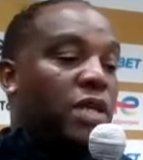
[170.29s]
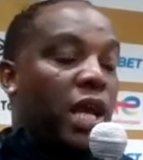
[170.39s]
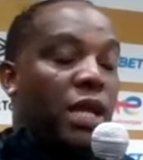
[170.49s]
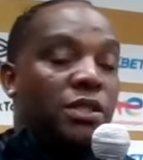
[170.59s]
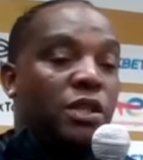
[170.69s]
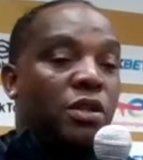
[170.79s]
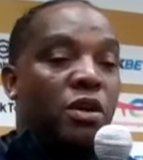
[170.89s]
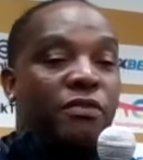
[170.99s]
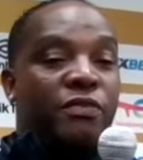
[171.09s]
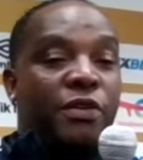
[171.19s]
yeah it's a
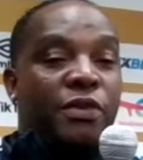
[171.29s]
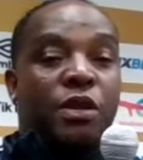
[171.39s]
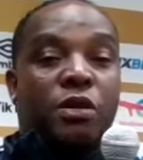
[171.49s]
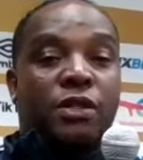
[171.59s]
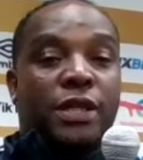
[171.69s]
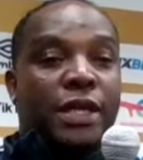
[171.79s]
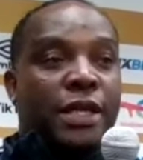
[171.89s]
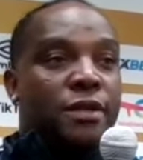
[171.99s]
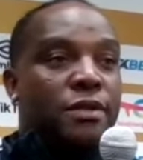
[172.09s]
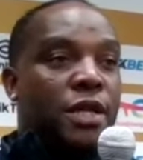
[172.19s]
long very long
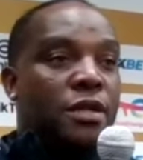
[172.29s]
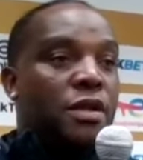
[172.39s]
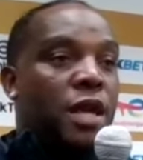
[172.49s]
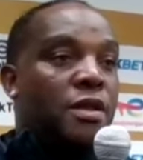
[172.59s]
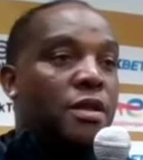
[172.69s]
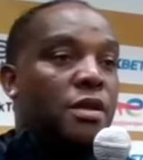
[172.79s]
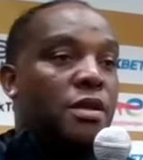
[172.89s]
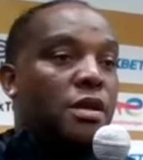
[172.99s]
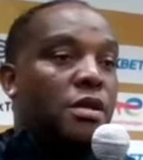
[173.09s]
day and and and